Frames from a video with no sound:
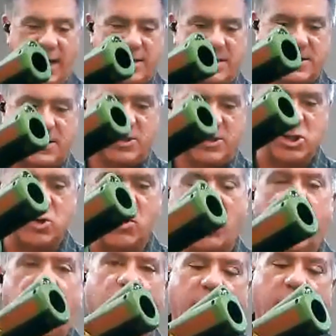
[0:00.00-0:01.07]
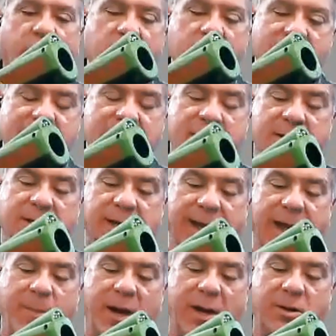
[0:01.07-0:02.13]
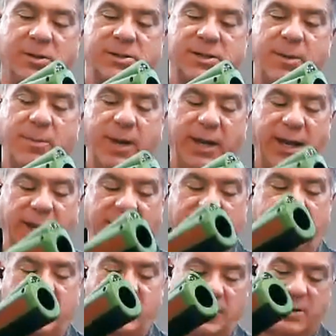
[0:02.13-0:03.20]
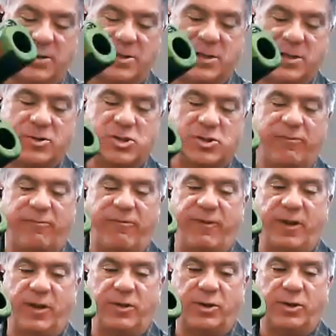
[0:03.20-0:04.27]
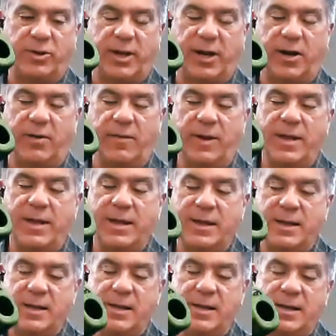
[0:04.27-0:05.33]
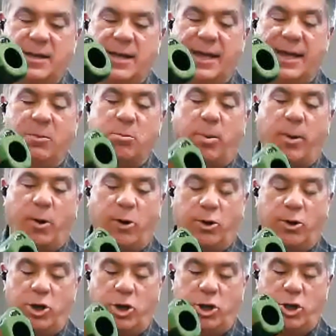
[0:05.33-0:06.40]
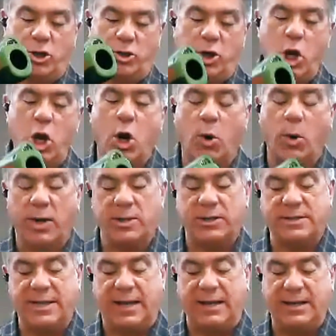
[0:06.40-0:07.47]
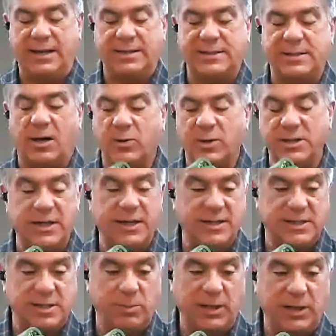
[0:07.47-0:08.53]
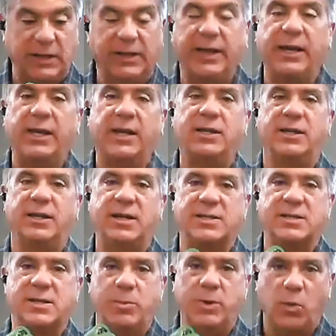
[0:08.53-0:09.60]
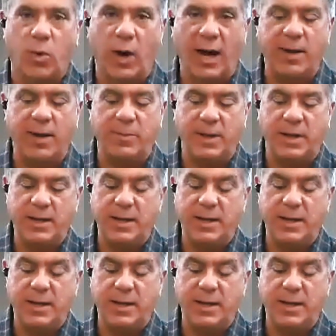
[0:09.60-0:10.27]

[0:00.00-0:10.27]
That's the straw where the chemicals coming in. There's a filter there. Important to notice that this always needs to be clean. It needs to be wiped.